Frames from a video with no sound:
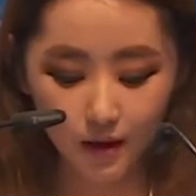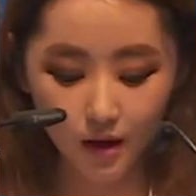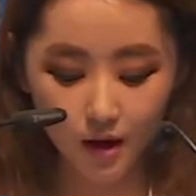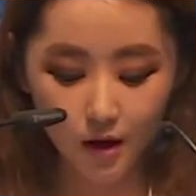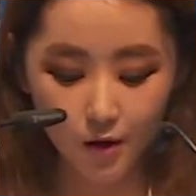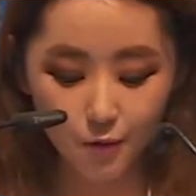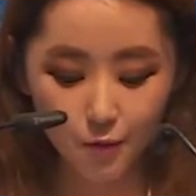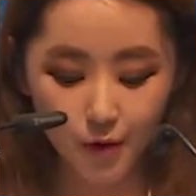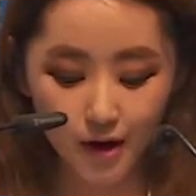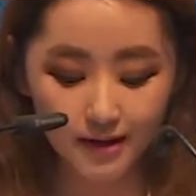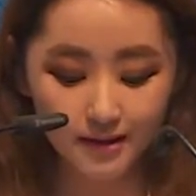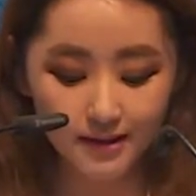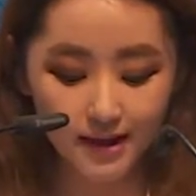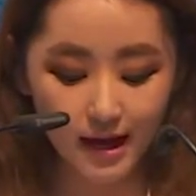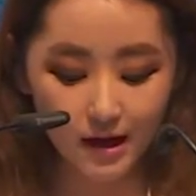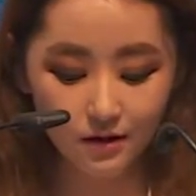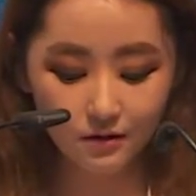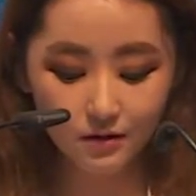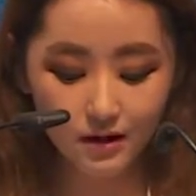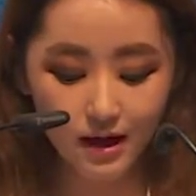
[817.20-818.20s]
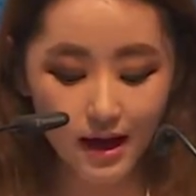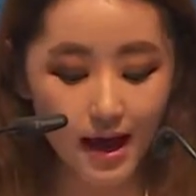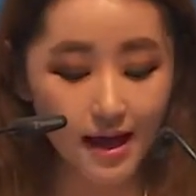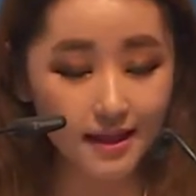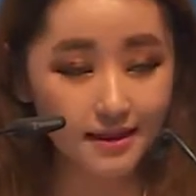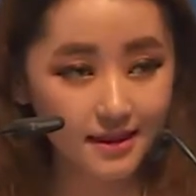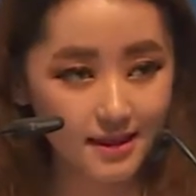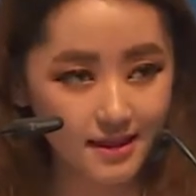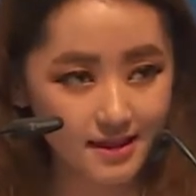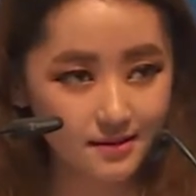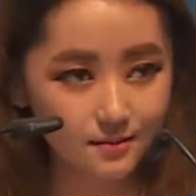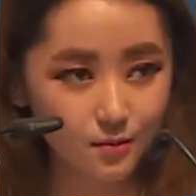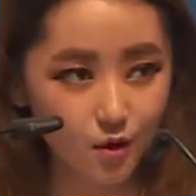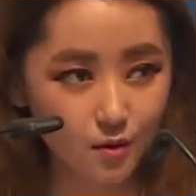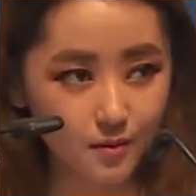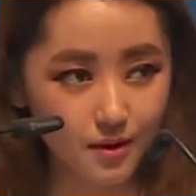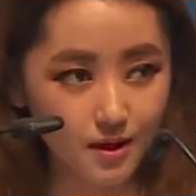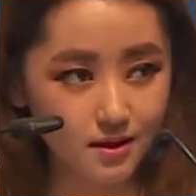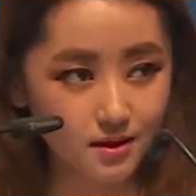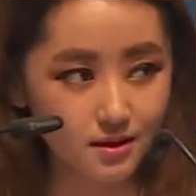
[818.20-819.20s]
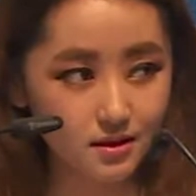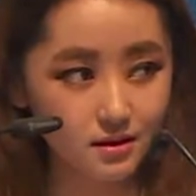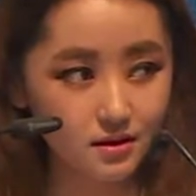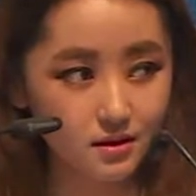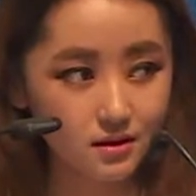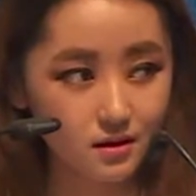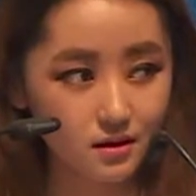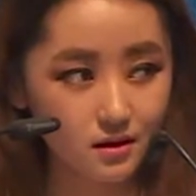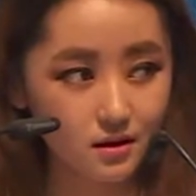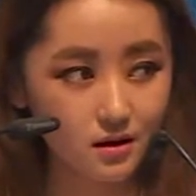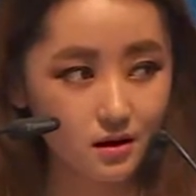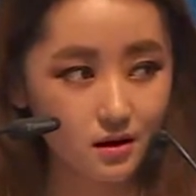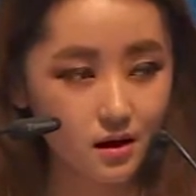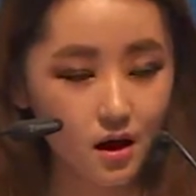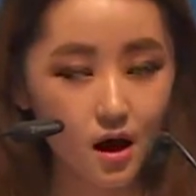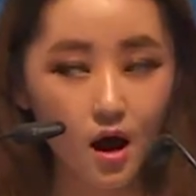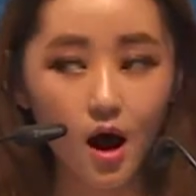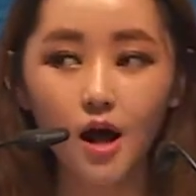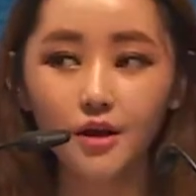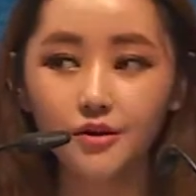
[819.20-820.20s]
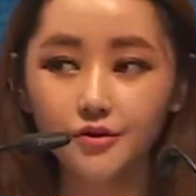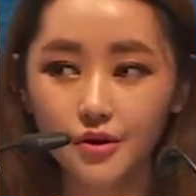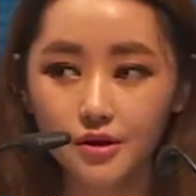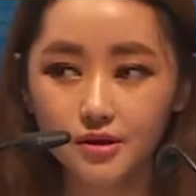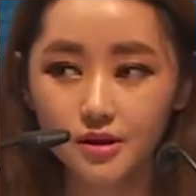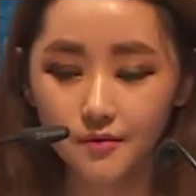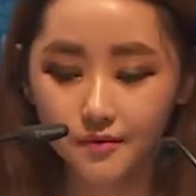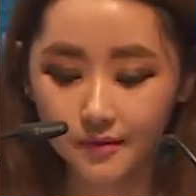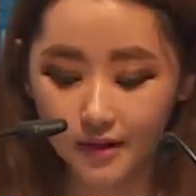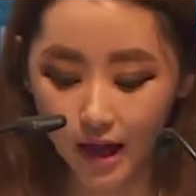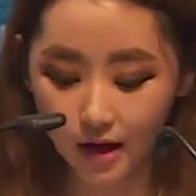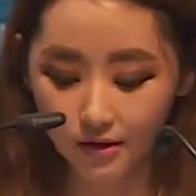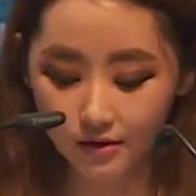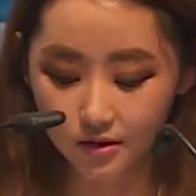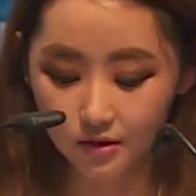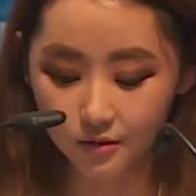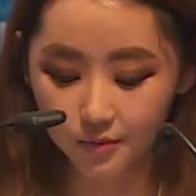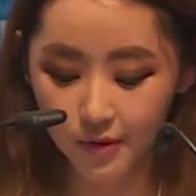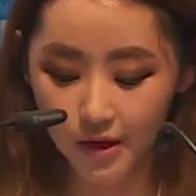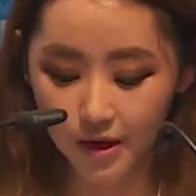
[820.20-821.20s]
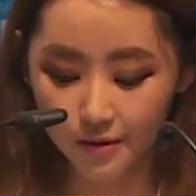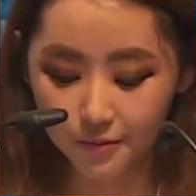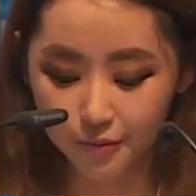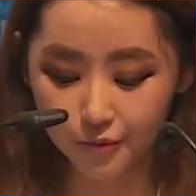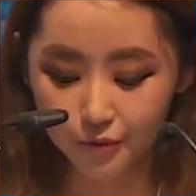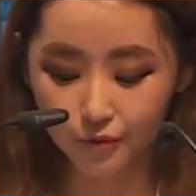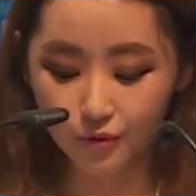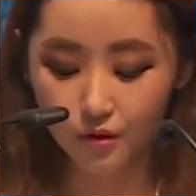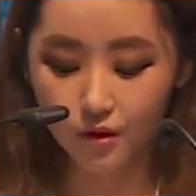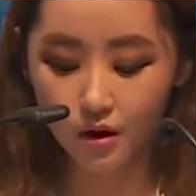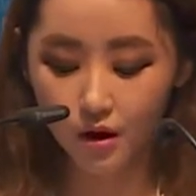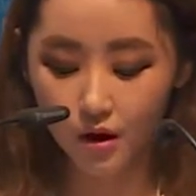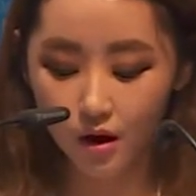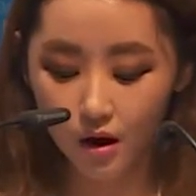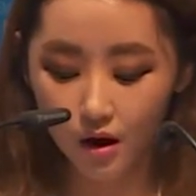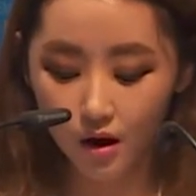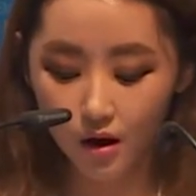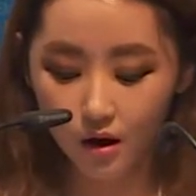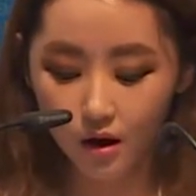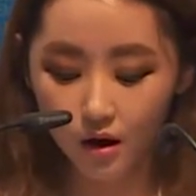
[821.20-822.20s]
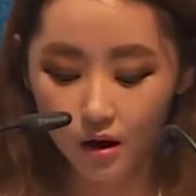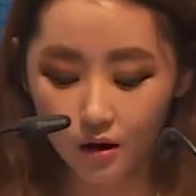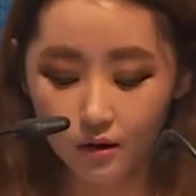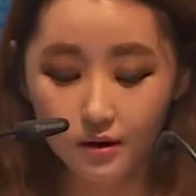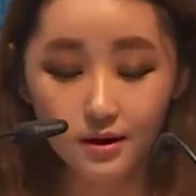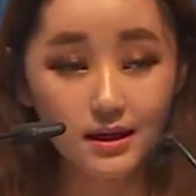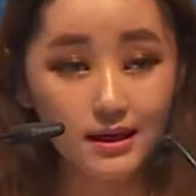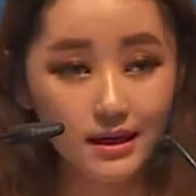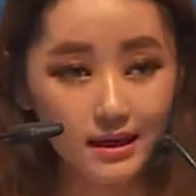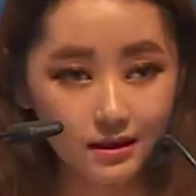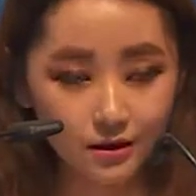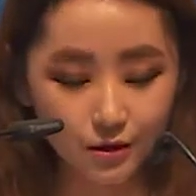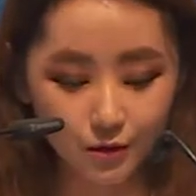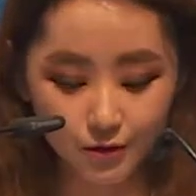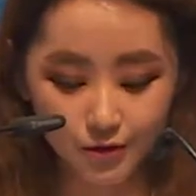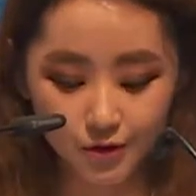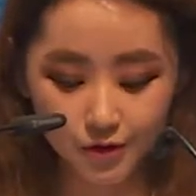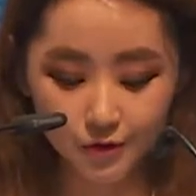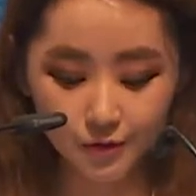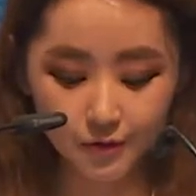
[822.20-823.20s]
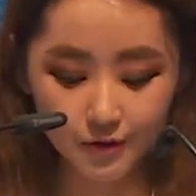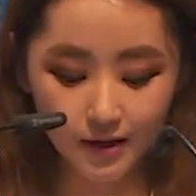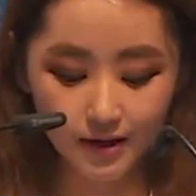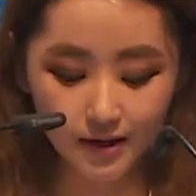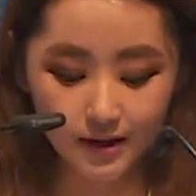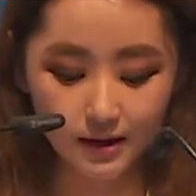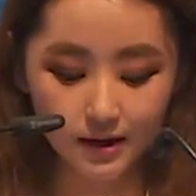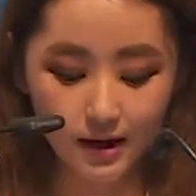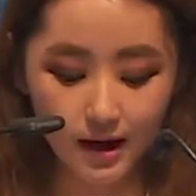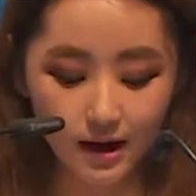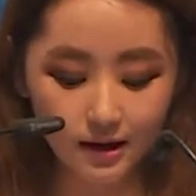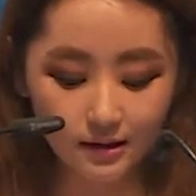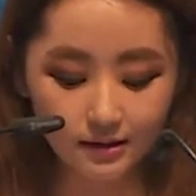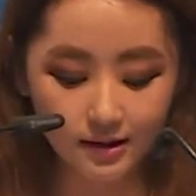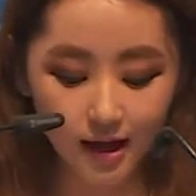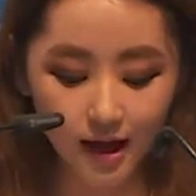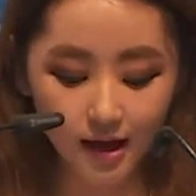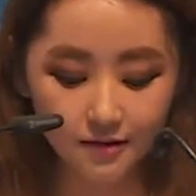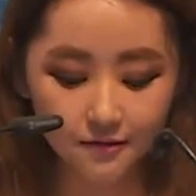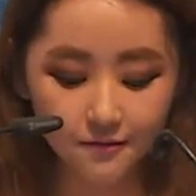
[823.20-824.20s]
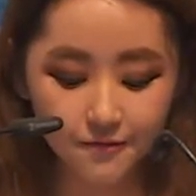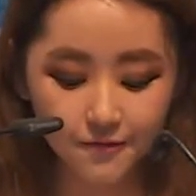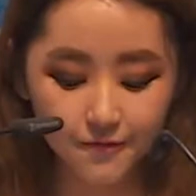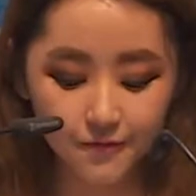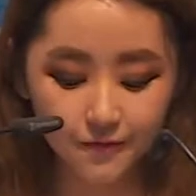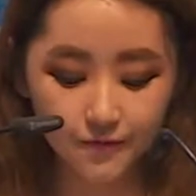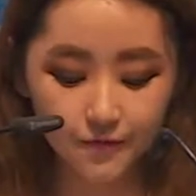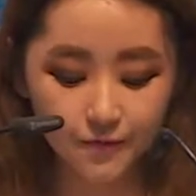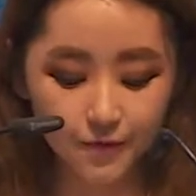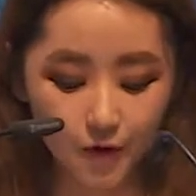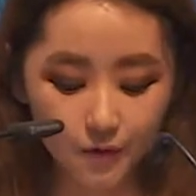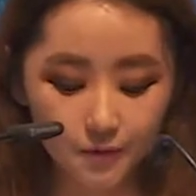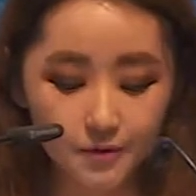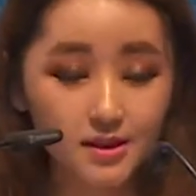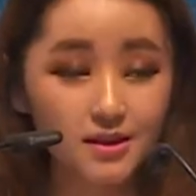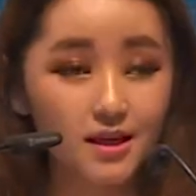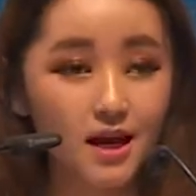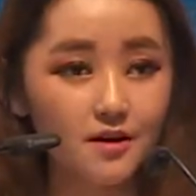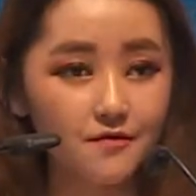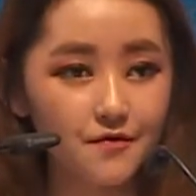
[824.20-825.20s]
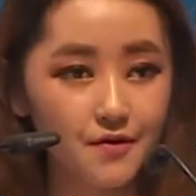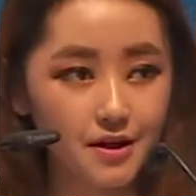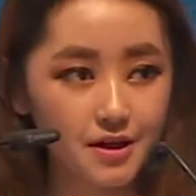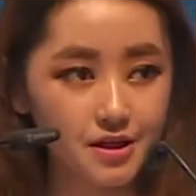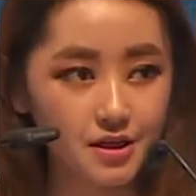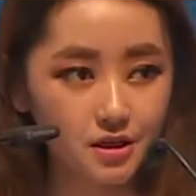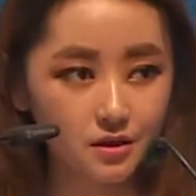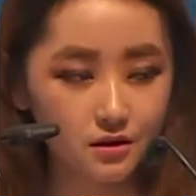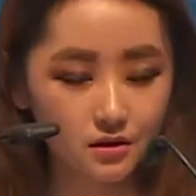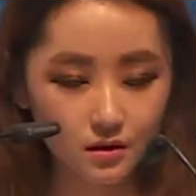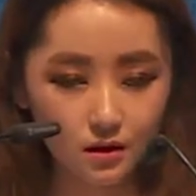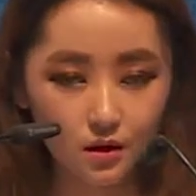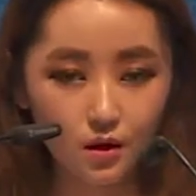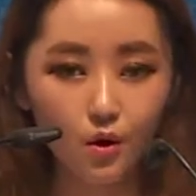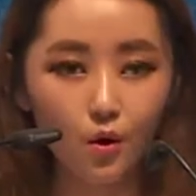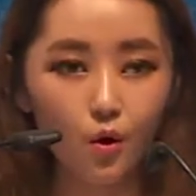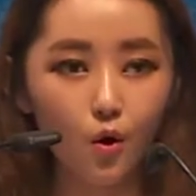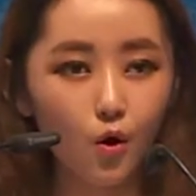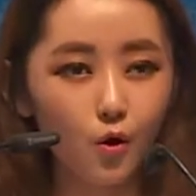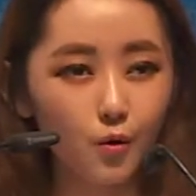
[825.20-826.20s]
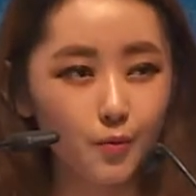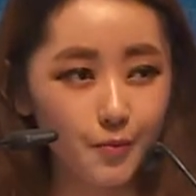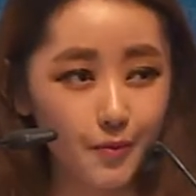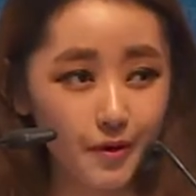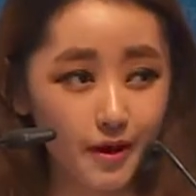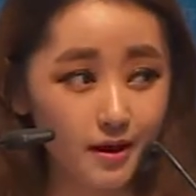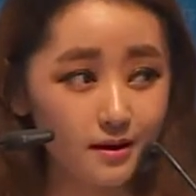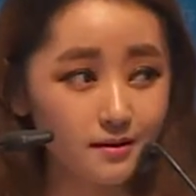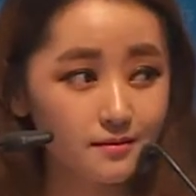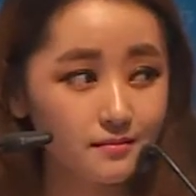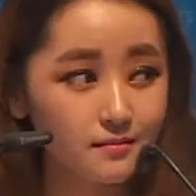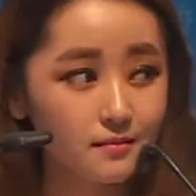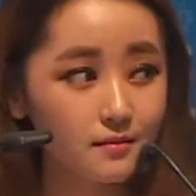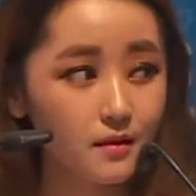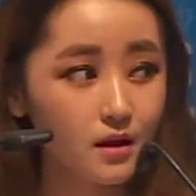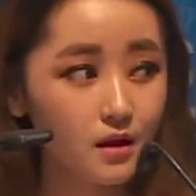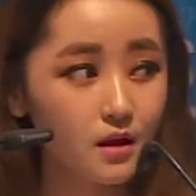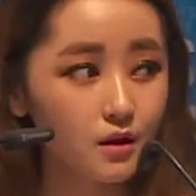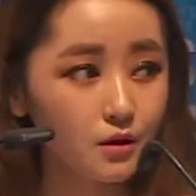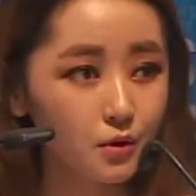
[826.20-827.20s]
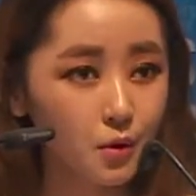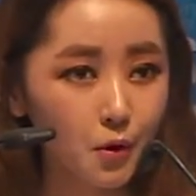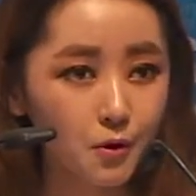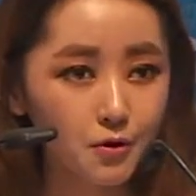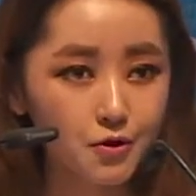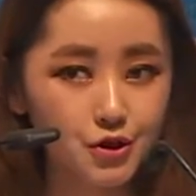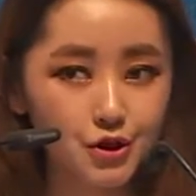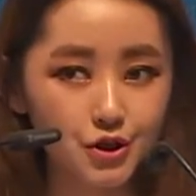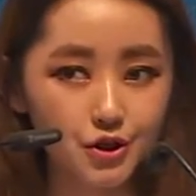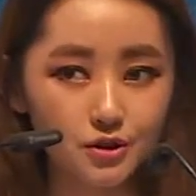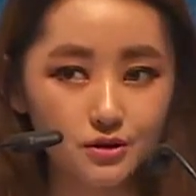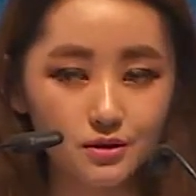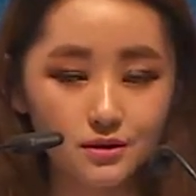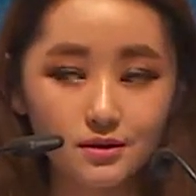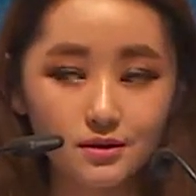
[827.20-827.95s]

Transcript: Right now, at this moment, hundreds of thousands of people in North Korea are dying from starvation or being tortured.